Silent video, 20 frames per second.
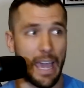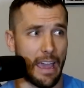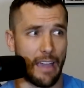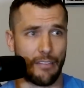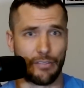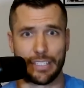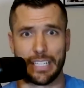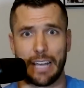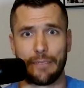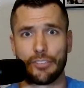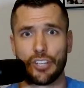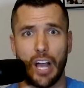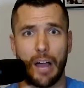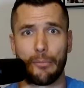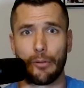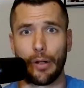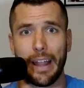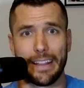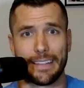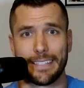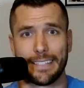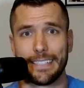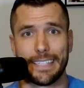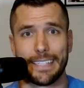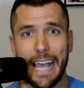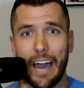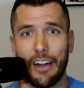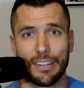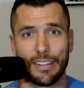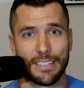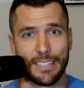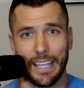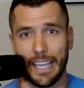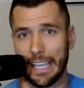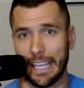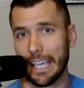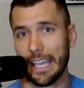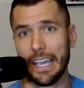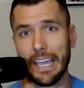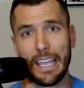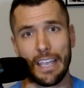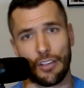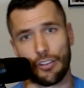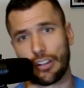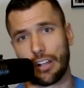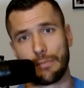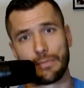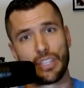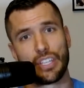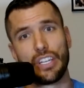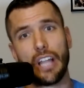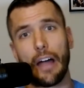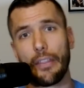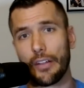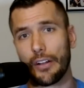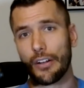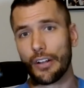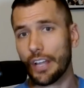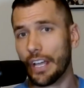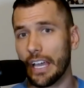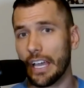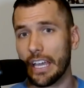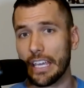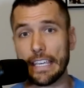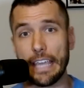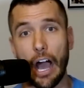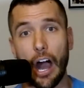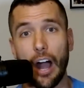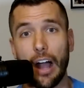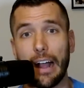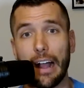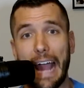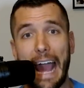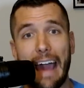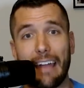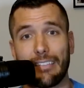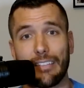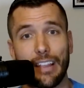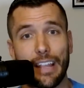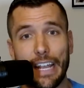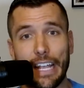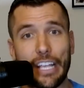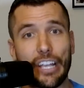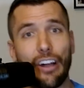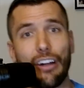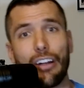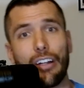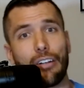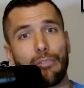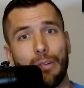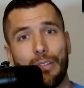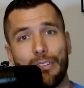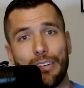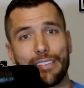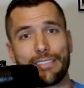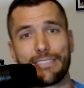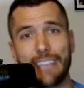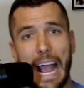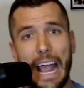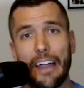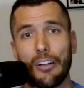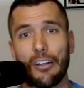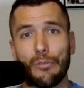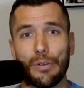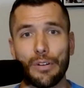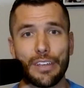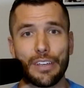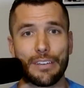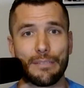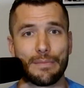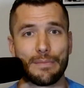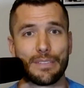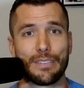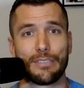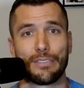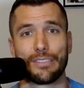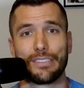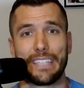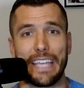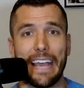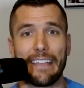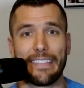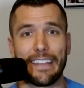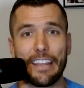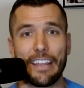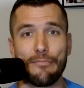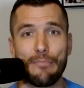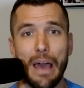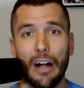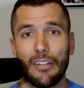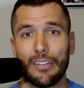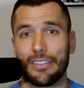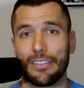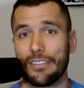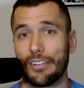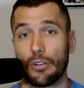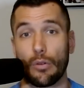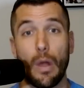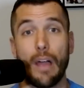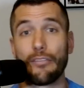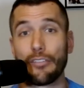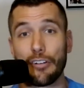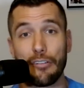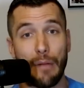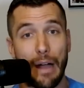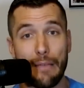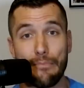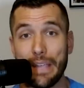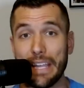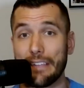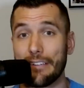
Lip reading: Every time Ja Morant sits out, it's like, here comes another young athletic guard, whether it's Zaire Williams or D'Anthony Melton or whoever it might be.